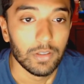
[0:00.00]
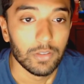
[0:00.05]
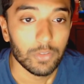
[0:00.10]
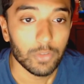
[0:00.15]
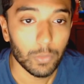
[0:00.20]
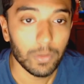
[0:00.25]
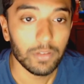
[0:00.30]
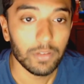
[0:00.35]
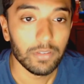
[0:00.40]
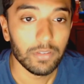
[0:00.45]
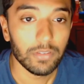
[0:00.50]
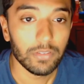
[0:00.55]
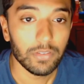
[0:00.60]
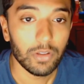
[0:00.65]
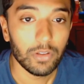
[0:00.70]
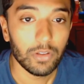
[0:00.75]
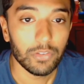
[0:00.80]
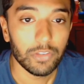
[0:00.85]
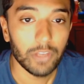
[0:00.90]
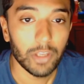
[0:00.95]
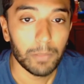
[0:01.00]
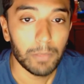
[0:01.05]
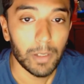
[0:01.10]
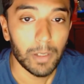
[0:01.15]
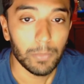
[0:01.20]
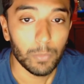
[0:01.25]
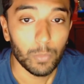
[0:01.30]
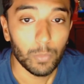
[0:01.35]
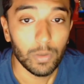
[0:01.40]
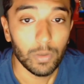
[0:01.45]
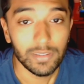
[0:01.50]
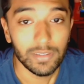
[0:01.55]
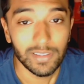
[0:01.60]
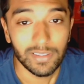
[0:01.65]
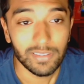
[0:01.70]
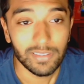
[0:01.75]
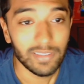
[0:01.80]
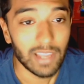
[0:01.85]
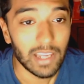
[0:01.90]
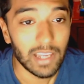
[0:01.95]
So what does this all sum up? One,
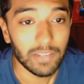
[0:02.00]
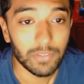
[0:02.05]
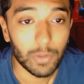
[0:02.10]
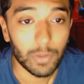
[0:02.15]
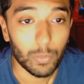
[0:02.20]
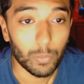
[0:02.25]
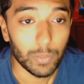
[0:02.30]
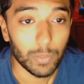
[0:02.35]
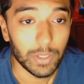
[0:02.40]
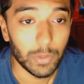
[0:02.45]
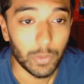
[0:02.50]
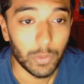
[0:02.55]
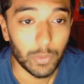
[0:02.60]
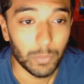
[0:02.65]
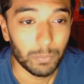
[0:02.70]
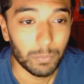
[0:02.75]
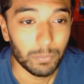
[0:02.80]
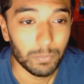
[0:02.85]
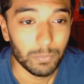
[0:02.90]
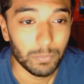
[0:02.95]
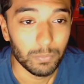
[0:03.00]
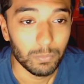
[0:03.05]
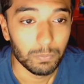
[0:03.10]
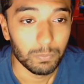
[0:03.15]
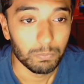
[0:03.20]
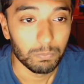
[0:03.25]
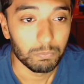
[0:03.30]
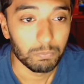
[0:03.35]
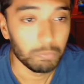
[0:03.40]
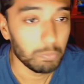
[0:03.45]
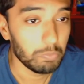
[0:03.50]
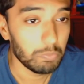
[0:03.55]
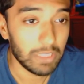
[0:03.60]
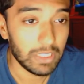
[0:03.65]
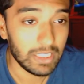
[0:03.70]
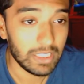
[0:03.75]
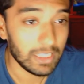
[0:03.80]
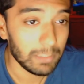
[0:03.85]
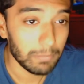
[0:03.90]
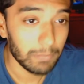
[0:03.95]
this is not even a real
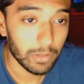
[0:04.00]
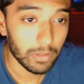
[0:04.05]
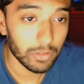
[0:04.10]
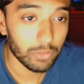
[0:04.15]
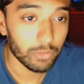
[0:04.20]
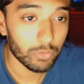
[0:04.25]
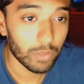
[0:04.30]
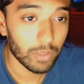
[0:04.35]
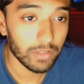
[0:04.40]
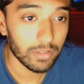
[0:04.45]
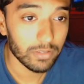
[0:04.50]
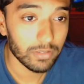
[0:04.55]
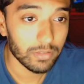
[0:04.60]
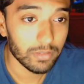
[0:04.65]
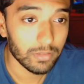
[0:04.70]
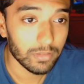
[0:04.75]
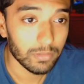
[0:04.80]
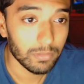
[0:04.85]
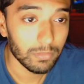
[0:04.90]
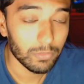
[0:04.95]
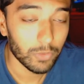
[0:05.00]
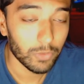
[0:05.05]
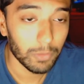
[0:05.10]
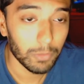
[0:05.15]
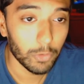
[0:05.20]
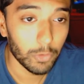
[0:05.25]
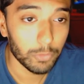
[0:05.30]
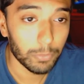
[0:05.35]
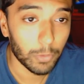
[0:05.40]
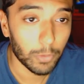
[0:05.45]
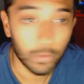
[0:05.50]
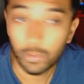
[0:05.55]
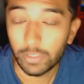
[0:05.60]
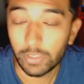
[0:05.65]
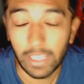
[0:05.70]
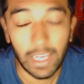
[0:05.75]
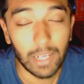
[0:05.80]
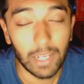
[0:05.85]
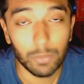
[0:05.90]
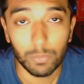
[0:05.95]
email address for the most part.
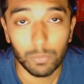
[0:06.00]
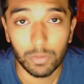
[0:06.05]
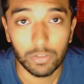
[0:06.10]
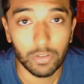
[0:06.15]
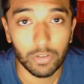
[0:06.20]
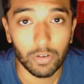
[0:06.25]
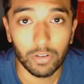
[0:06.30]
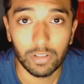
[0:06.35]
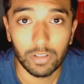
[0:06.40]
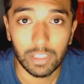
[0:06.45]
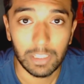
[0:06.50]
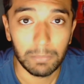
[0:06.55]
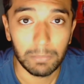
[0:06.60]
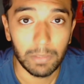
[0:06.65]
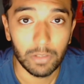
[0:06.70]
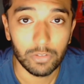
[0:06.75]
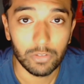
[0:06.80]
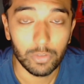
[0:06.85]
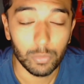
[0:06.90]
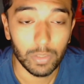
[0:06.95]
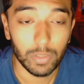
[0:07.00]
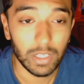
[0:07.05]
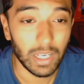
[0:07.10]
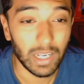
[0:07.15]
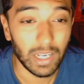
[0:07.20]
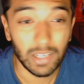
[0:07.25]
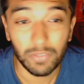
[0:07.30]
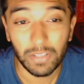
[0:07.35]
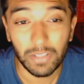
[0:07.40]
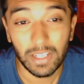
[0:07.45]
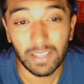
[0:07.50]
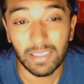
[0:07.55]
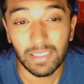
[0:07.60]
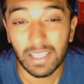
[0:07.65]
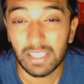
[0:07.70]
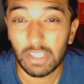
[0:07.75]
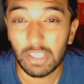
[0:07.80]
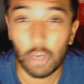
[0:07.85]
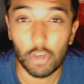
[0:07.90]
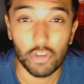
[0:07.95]
You can't return an email to it, and if
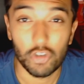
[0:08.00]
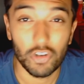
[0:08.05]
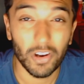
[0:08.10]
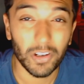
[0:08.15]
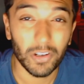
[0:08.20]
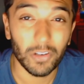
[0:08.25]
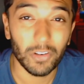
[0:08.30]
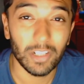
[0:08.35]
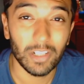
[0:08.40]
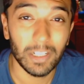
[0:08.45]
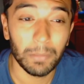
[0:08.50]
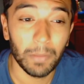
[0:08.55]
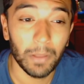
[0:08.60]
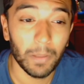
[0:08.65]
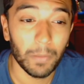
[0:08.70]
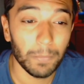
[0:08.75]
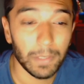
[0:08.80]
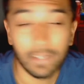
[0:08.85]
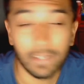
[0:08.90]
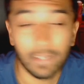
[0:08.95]
anything, it's a junker email.